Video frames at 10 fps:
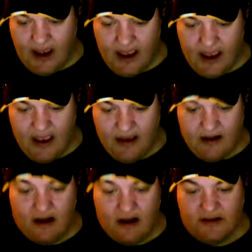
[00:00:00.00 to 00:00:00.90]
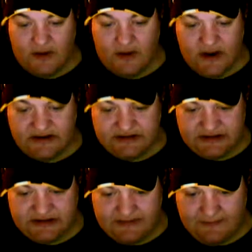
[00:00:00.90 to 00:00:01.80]
And Harley Quinn is
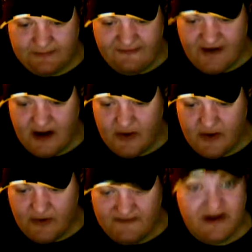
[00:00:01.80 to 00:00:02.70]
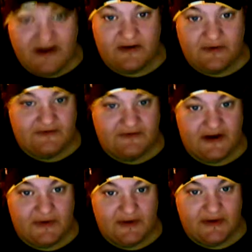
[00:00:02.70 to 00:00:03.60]
just very cool, very cool, very
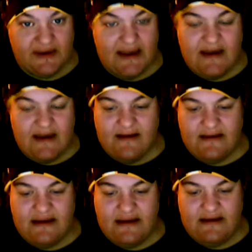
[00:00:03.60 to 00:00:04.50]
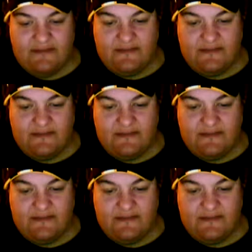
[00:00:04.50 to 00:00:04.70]
cool.